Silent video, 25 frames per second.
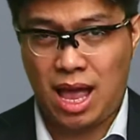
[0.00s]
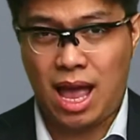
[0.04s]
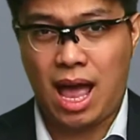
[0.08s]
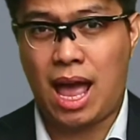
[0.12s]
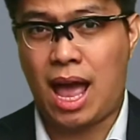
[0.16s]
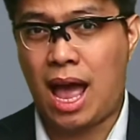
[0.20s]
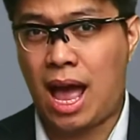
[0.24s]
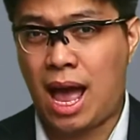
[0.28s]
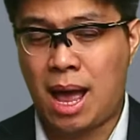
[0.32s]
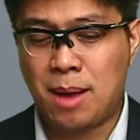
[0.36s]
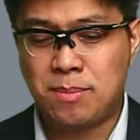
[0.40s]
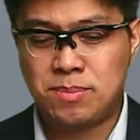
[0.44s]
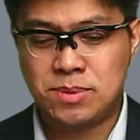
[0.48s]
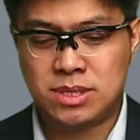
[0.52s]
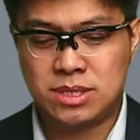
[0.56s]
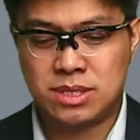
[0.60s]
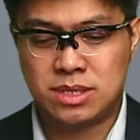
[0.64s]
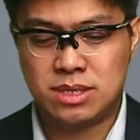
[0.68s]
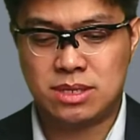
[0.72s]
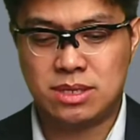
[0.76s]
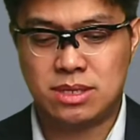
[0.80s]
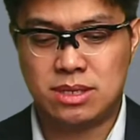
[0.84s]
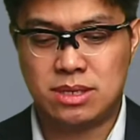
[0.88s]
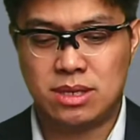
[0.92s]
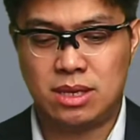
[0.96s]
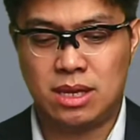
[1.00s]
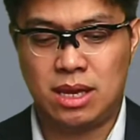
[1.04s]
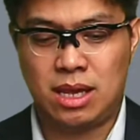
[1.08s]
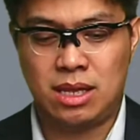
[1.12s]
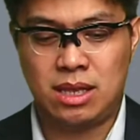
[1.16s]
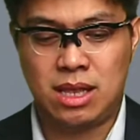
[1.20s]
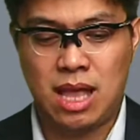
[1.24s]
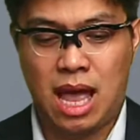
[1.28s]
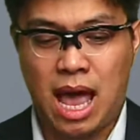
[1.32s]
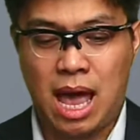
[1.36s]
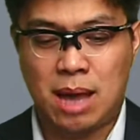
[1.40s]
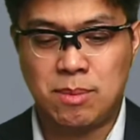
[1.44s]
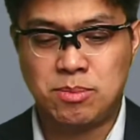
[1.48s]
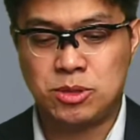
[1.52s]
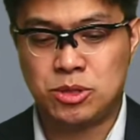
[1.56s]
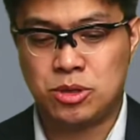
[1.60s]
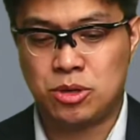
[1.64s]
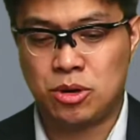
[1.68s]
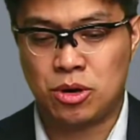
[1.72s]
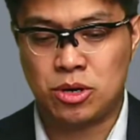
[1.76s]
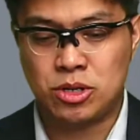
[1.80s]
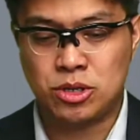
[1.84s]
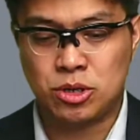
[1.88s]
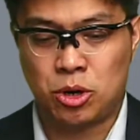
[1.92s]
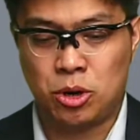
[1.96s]
apps in the app
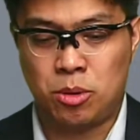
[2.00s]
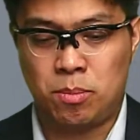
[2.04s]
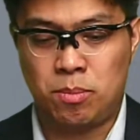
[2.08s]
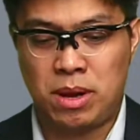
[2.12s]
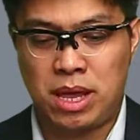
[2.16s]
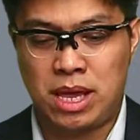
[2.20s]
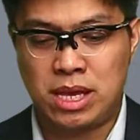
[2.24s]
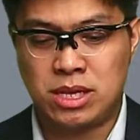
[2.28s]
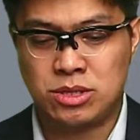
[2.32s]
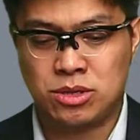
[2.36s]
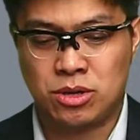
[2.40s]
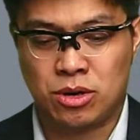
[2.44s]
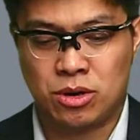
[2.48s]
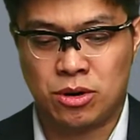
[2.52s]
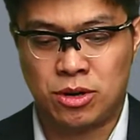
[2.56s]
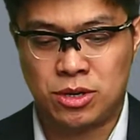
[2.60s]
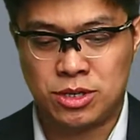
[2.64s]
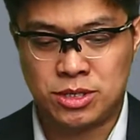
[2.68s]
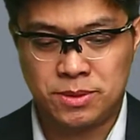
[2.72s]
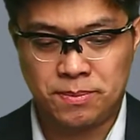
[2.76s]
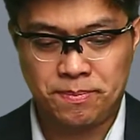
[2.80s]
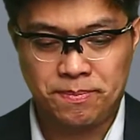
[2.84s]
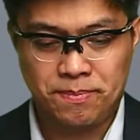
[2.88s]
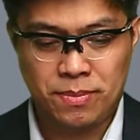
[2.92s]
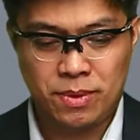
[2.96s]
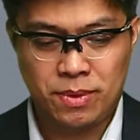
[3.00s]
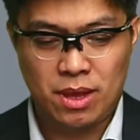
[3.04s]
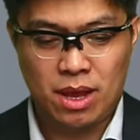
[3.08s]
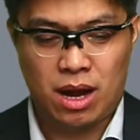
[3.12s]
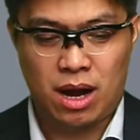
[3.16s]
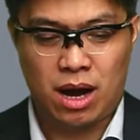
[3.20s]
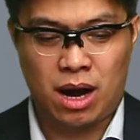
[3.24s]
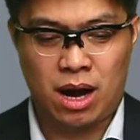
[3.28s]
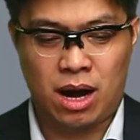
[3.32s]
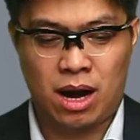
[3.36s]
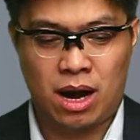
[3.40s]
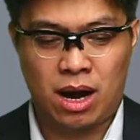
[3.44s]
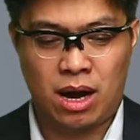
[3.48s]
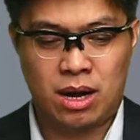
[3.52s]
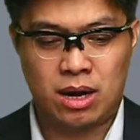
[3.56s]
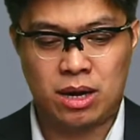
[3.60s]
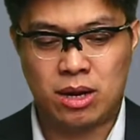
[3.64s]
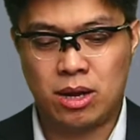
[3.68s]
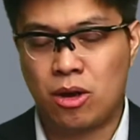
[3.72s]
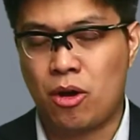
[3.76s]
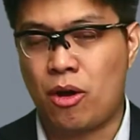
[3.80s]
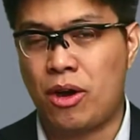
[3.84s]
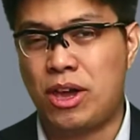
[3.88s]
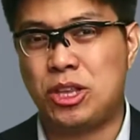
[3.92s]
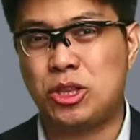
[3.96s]
stores or play stores are
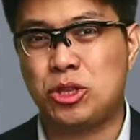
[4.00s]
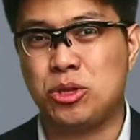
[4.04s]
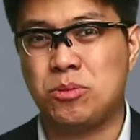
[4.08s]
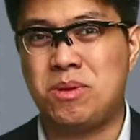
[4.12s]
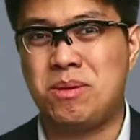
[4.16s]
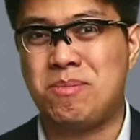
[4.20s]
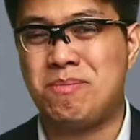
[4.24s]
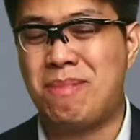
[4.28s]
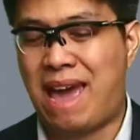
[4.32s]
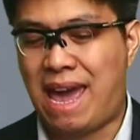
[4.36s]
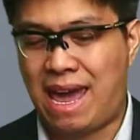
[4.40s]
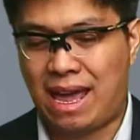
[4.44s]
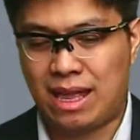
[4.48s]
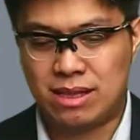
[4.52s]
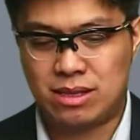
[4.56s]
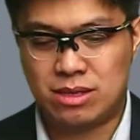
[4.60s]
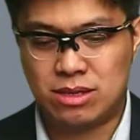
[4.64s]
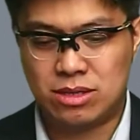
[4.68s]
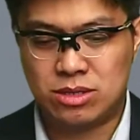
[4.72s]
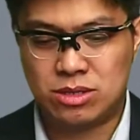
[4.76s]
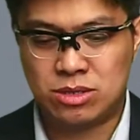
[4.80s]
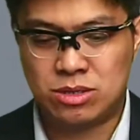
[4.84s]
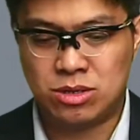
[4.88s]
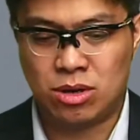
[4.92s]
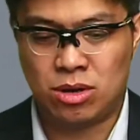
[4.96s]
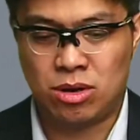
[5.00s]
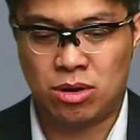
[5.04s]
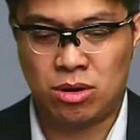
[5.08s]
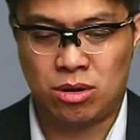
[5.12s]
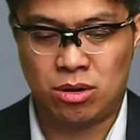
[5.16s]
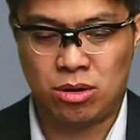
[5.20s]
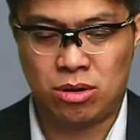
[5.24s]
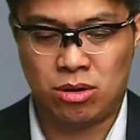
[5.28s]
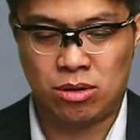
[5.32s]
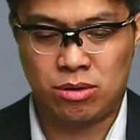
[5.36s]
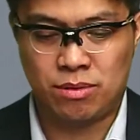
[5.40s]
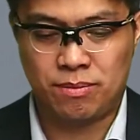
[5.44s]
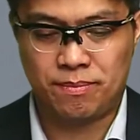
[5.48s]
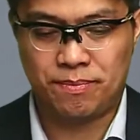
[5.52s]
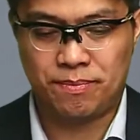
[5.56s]
going to be banned. So,